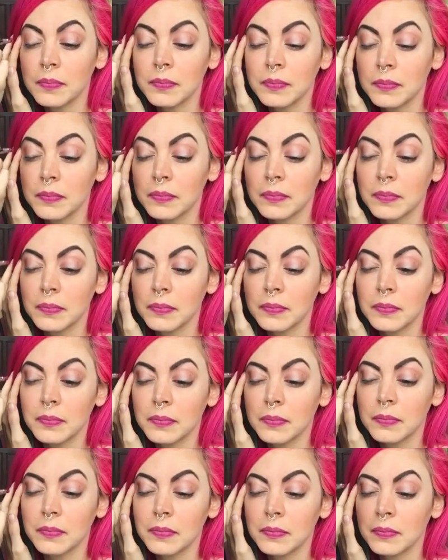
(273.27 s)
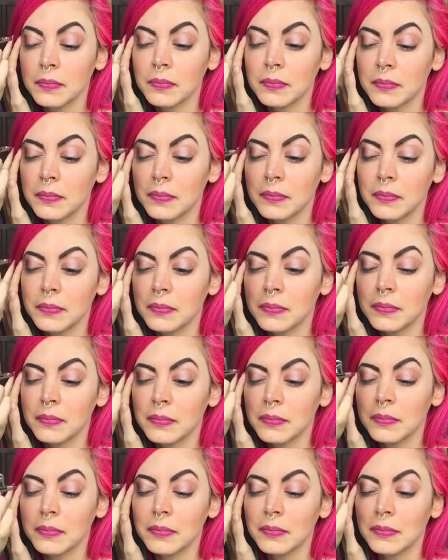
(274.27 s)

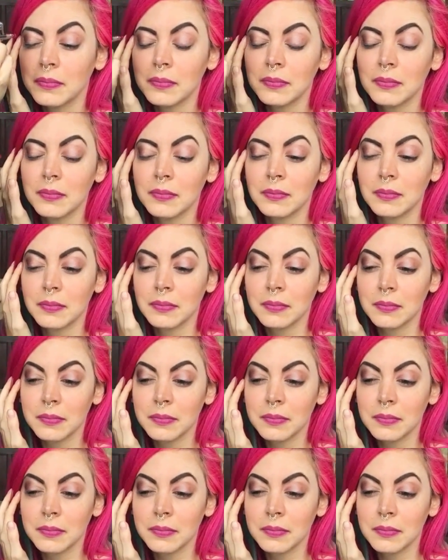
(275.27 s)
(no one is talking)